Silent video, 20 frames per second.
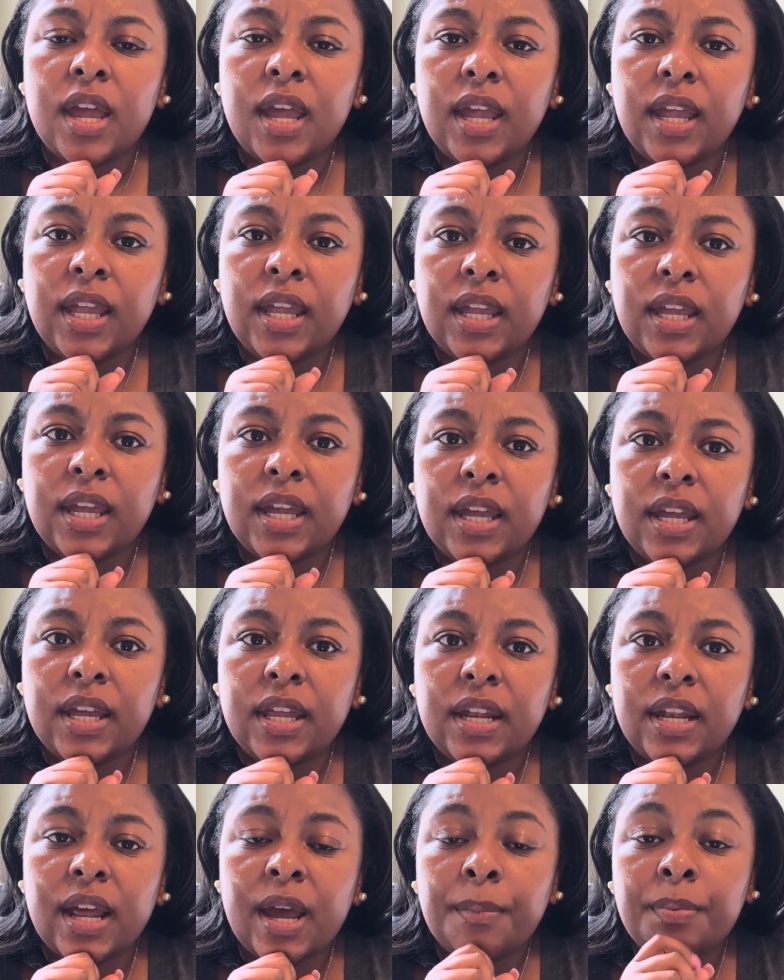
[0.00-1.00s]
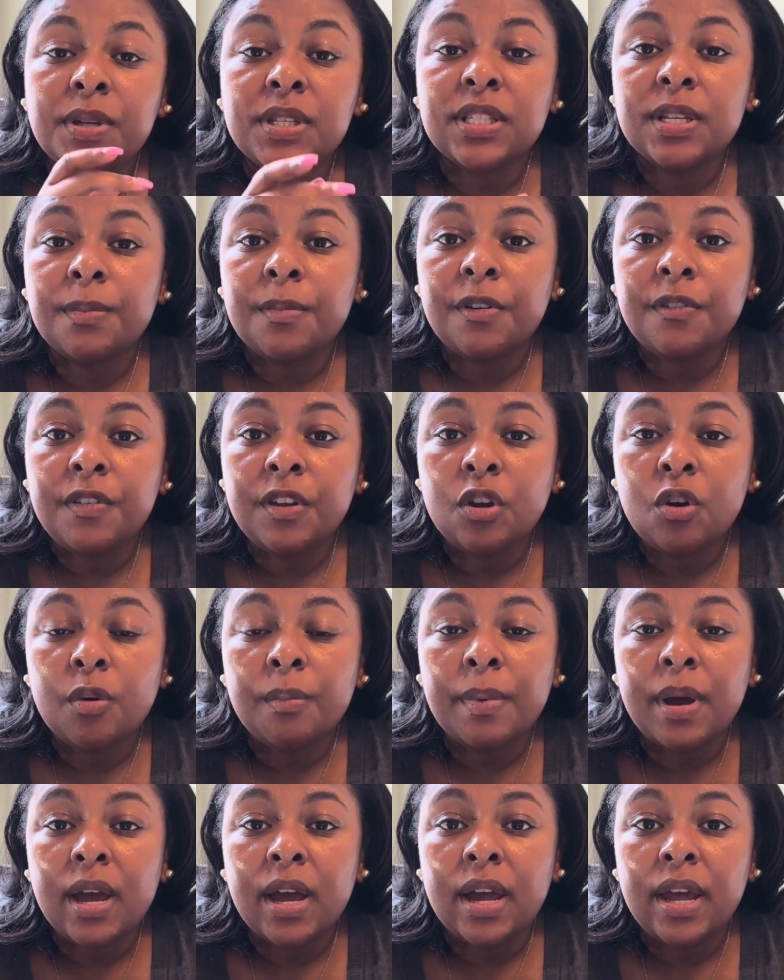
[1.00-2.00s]
and I put some of it on
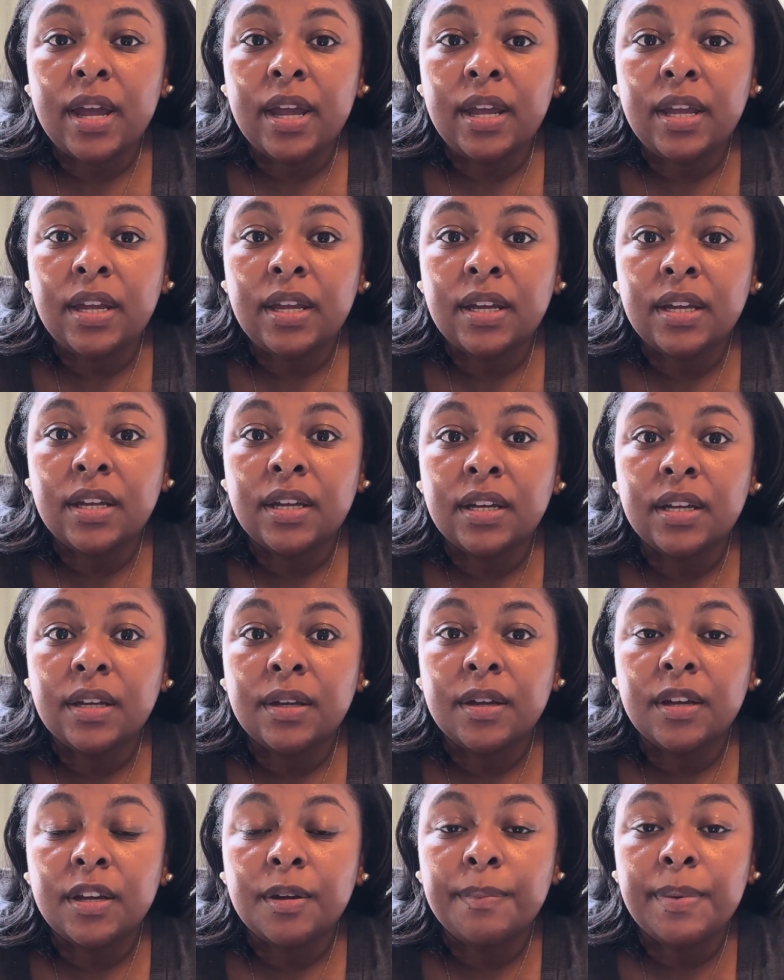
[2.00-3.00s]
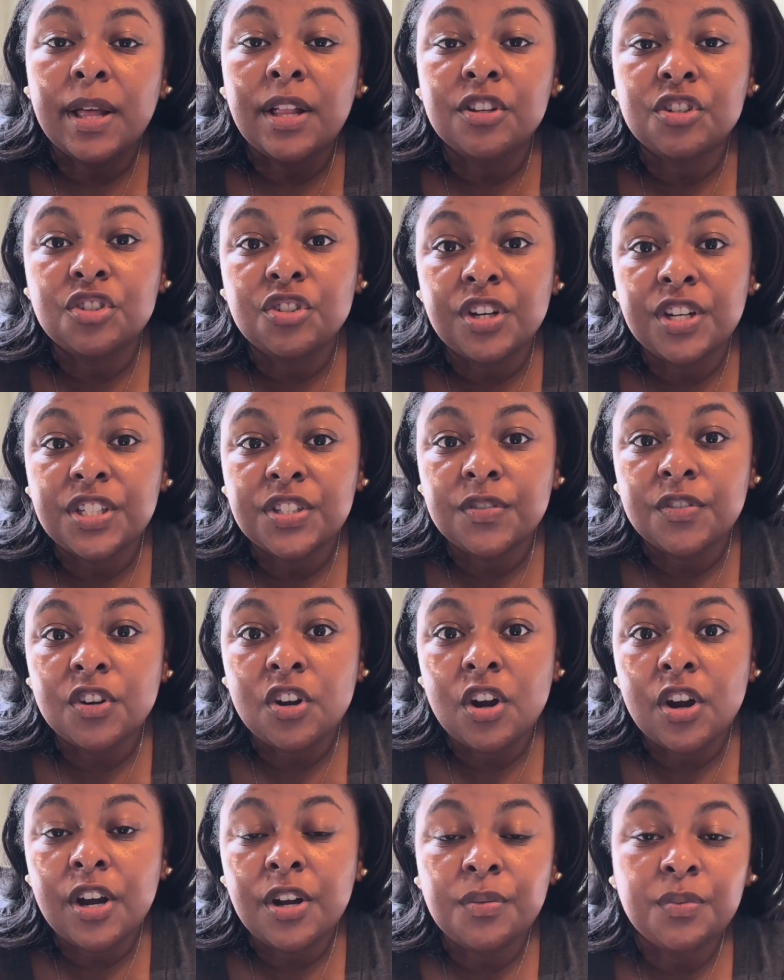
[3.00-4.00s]
my balance transfer
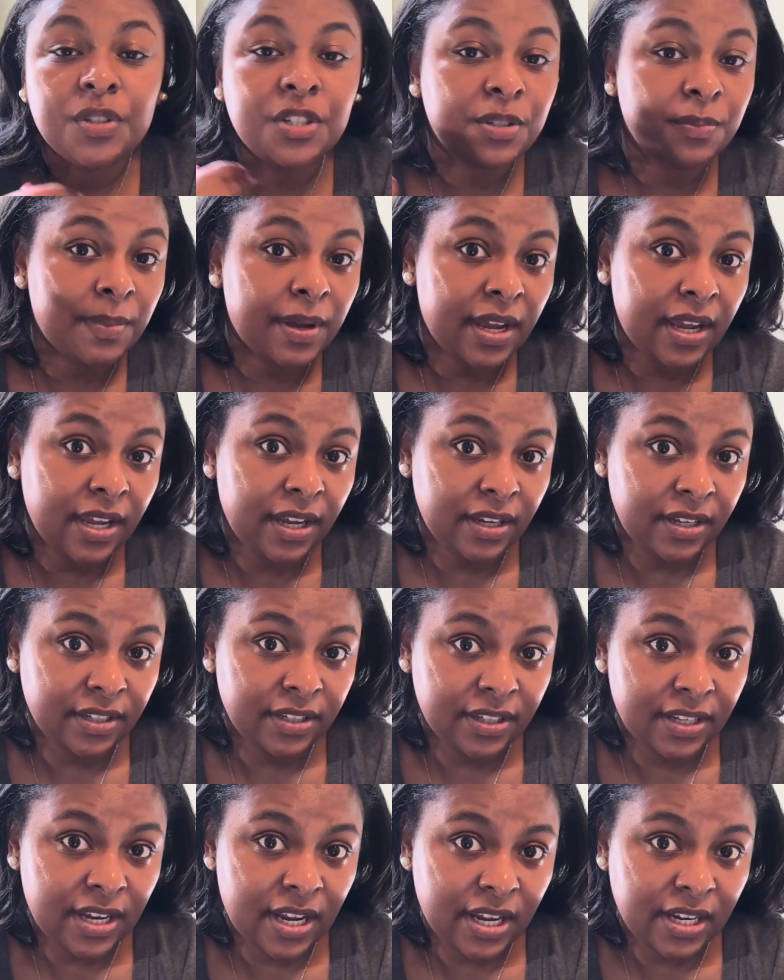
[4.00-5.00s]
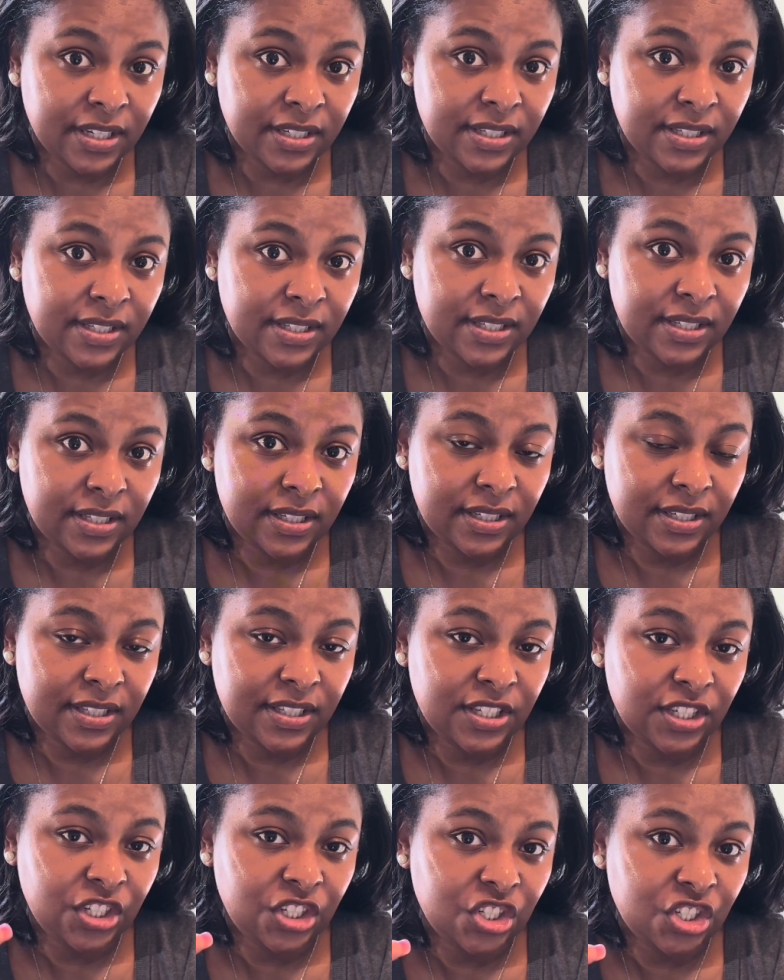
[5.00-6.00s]
card, which is my next
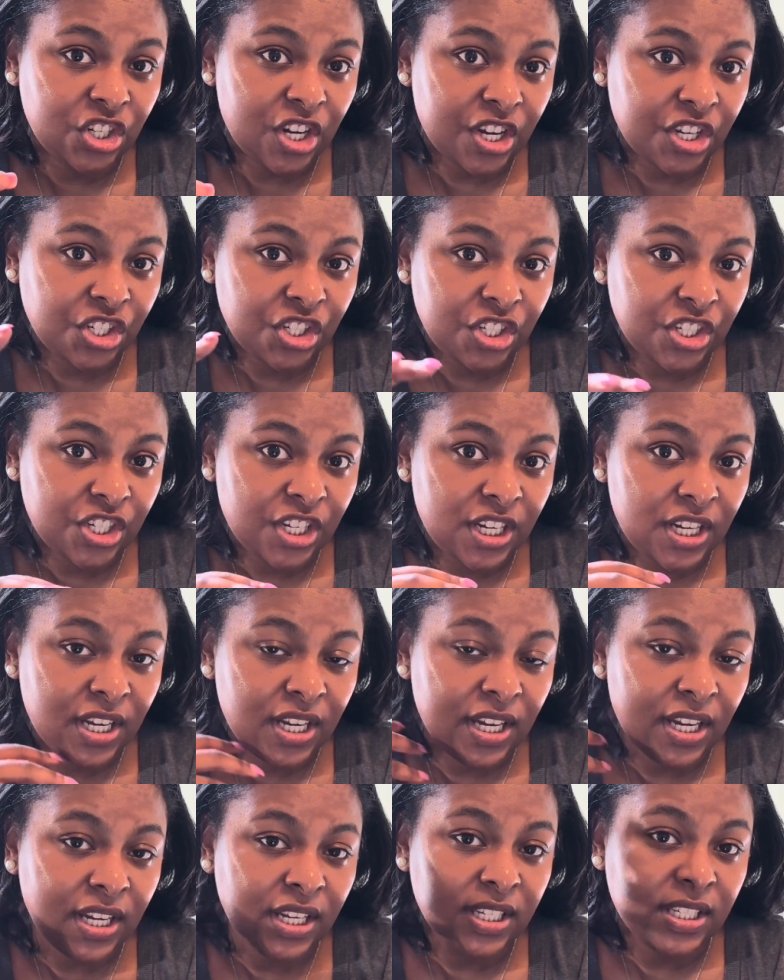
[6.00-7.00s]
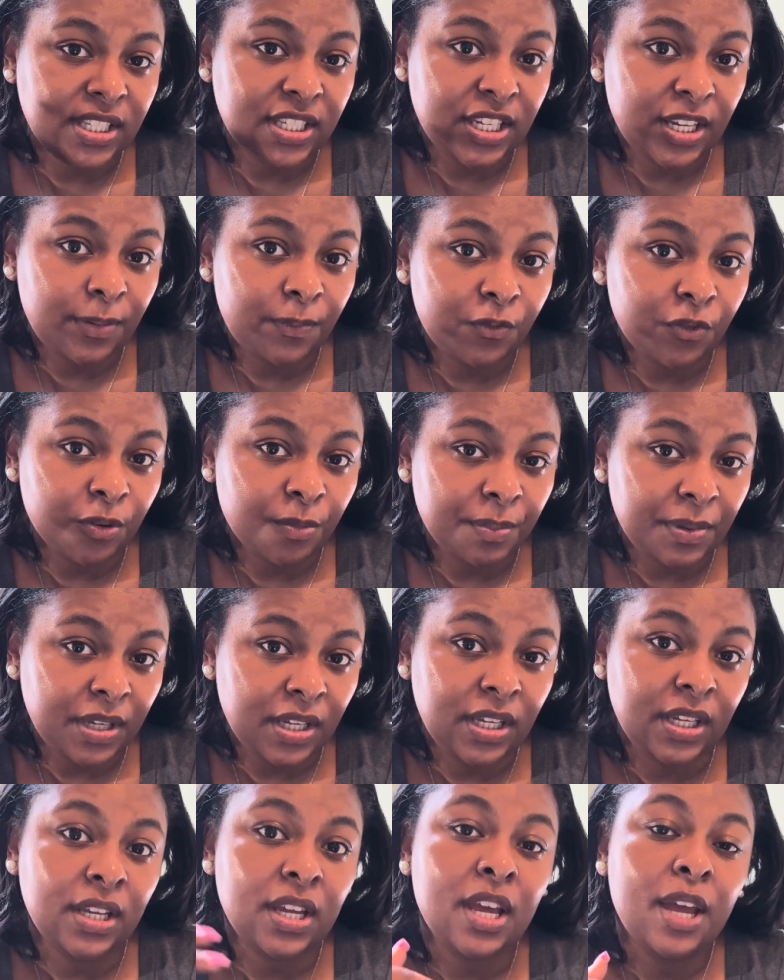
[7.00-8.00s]
suggestion and tip for
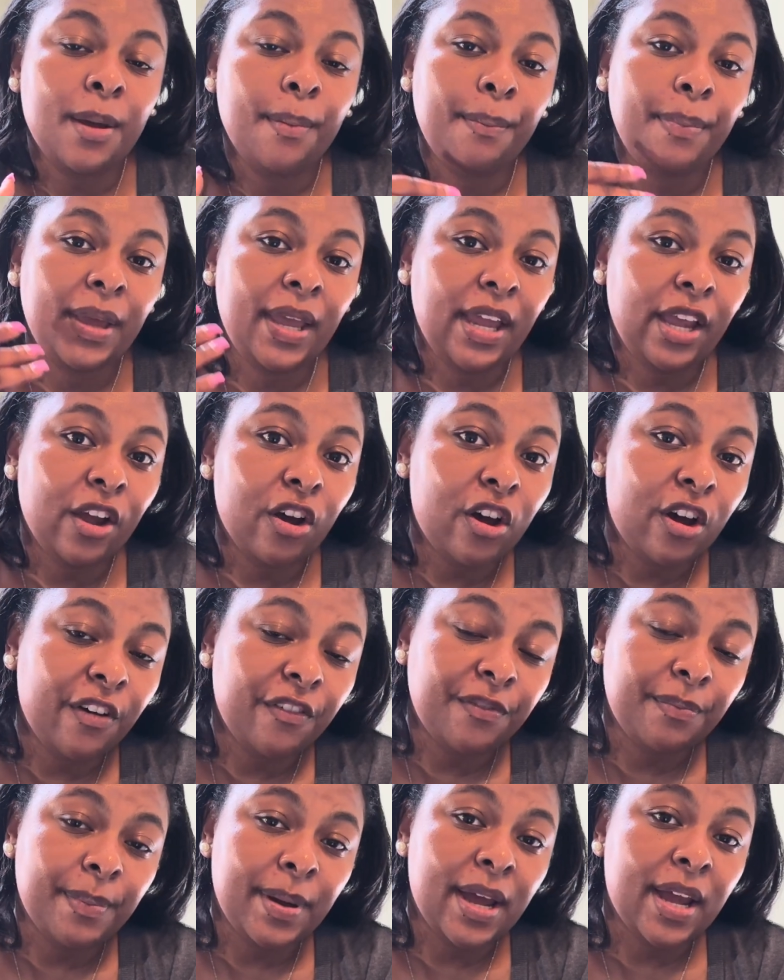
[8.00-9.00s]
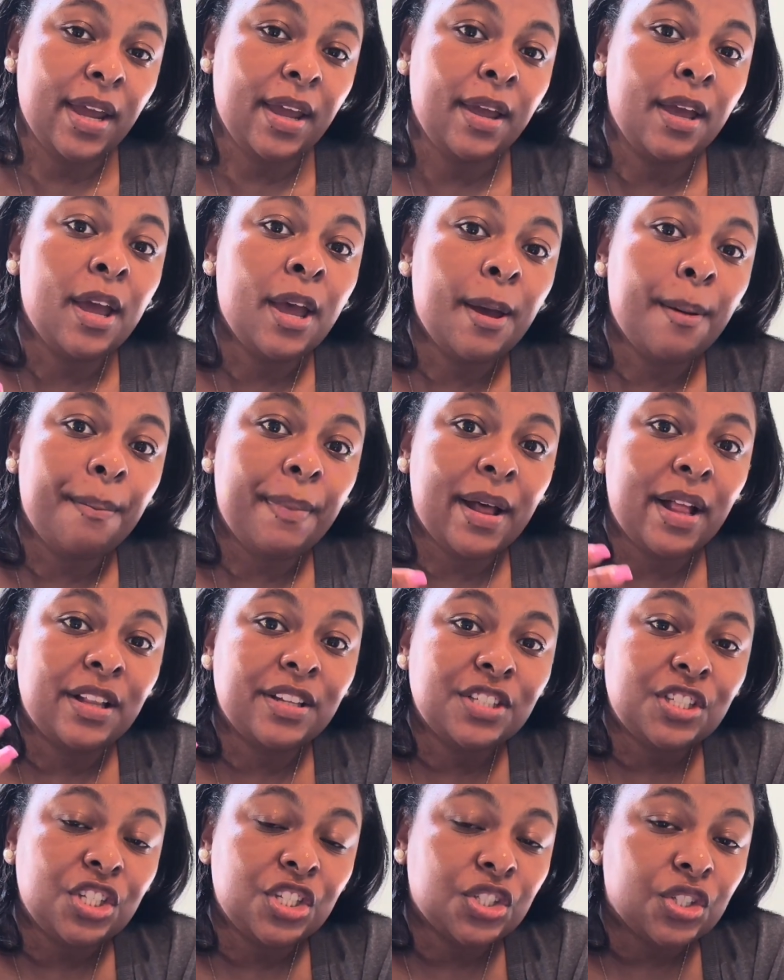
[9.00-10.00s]
me paying off my
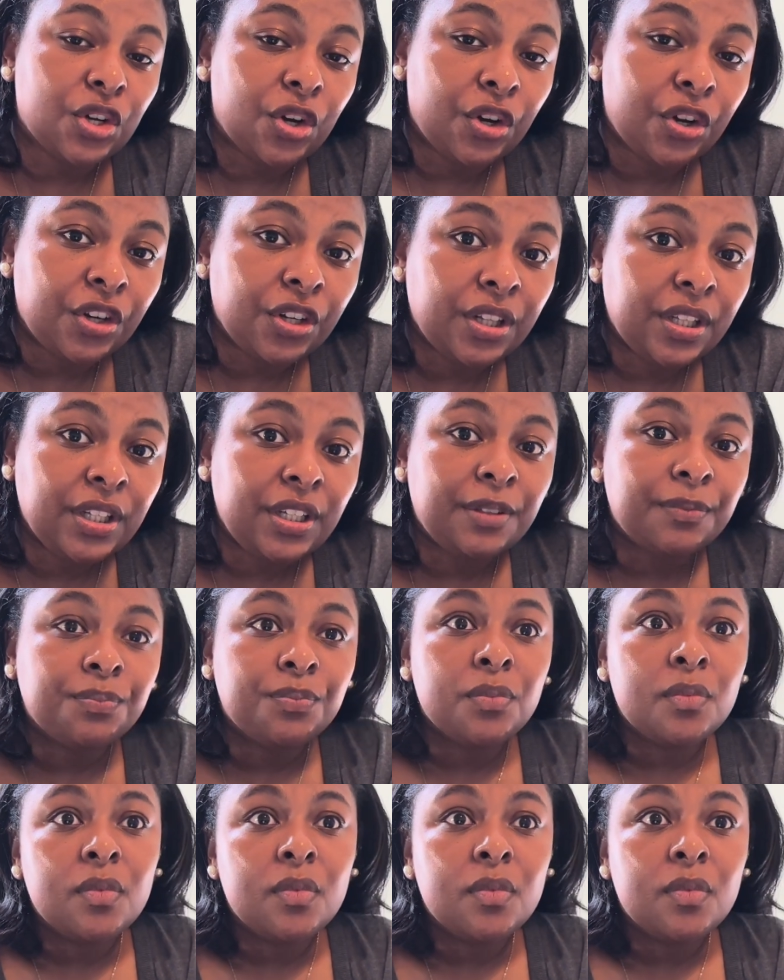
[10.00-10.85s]
balances early.